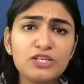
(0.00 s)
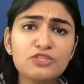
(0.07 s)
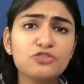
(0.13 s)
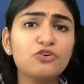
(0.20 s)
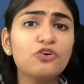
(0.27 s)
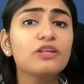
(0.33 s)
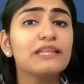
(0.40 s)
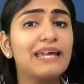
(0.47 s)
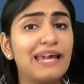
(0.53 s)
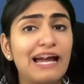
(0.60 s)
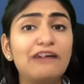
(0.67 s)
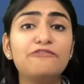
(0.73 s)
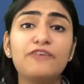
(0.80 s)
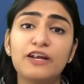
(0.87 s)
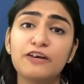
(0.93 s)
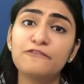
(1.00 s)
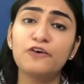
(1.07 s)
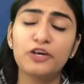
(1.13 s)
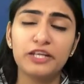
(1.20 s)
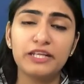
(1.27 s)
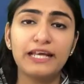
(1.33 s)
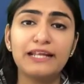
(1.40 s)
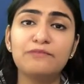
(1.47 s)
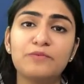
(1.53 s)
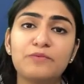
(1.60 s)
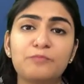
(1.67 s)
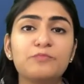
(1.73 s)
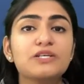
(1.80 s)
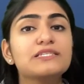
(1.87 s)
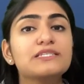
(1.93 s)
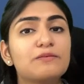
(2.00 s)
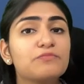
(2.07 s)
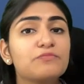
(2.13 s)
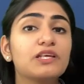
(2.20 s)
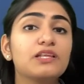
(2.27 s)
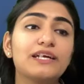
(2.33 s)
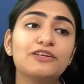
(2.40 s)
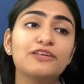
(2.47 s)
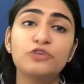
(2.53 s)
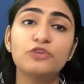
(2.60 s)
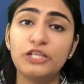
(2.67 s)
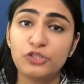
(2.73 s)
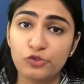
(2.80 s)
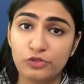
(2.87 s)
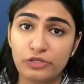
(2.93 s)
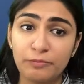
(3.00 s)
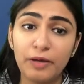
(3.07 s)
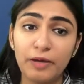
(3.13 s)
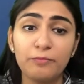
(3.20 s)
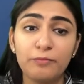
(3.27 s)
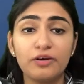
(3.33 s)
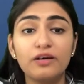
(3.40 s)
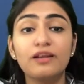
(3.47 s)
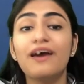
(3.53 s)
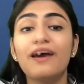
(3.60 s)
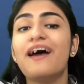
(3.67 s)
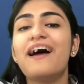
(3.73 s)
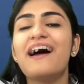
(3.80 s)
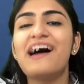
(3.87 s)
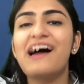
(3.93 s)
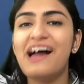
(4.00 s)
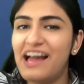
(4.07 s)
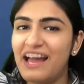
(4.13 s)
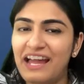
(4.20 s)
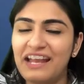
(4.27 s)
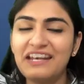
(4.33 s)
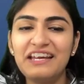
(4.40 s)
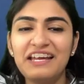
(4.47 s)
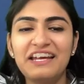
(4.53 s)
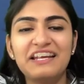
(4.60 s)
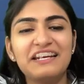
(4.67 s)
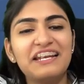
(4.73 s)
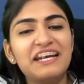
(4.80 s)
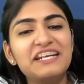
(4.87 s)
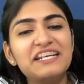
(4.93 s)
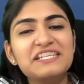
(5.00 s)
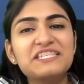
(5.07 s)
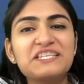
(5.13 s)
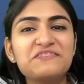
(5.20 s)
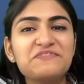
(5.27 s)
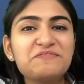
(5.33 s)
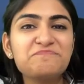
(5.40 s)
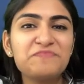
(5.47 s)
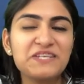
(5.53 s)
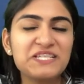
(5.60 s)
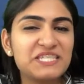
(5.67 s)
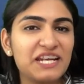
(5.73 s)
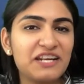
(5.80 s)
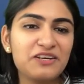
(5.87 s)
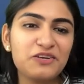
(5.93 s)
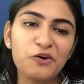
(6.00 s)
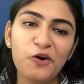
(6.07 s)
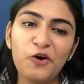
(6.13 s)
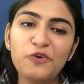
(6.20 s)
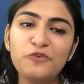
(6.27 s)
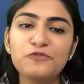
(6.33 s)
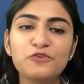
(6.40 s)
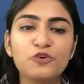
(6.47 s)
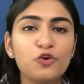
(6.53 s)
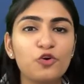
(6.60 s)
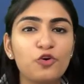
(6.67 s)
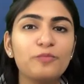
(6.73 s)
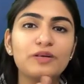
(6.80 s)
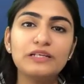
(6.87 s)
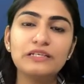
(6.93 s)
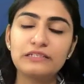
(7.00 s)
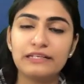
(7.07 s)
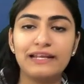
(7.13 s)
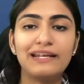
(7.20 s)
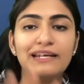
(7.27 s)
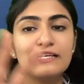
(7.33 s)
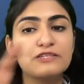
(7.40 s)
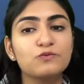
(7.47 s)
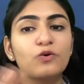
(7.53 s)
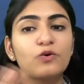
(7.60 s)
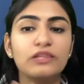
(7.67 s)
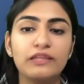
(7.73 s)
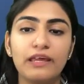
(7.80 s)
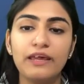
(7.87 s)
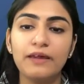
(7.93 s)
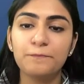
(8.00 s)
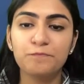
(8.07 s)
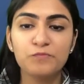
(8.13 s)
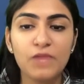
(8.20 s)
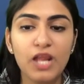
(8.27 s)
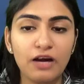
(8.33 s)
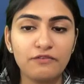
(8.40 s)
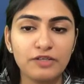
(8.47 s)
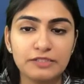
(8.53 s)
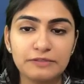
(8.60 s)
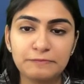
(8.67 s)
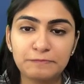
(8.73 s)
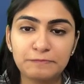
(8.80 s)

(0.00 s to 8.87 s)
So they have 149 members, something that you need to remember, and 97% of global trade is what they cover.